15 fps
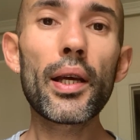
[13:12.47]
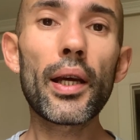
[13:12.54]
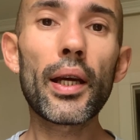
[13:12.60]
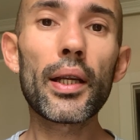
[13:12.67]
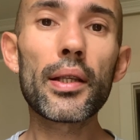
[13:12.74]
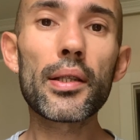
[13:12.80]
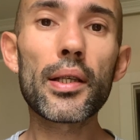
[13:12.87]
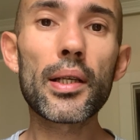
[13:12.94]

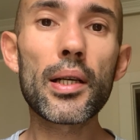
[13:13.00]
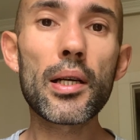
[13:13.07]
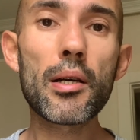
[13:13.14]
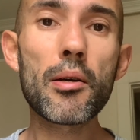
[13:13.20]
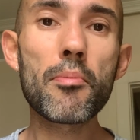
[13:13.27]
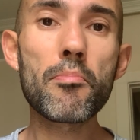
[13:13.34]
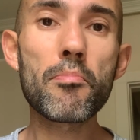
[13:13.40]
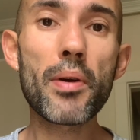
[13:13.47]
and
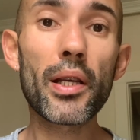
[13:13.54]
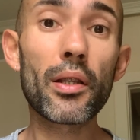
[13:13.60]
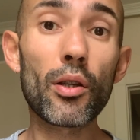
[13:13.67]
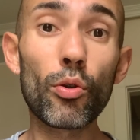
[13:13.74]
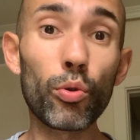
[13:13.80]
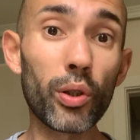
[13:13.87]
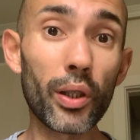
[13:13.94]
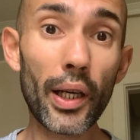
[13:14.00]

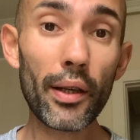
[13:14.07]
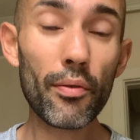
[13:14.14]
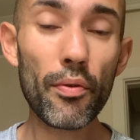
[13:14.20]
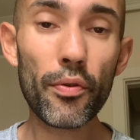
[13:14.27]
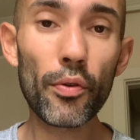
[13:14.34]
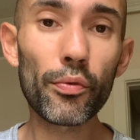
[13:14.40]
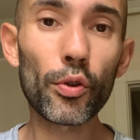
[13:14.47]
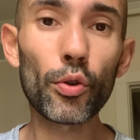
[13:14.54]
good luck with
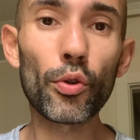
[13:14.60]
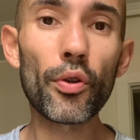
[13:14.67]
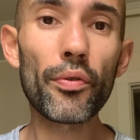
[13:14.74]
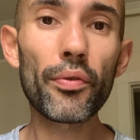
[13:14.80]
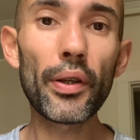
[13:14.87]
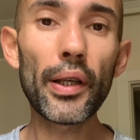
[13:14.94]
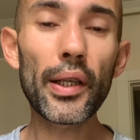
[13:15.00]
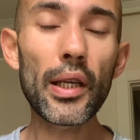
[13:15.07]
your photography.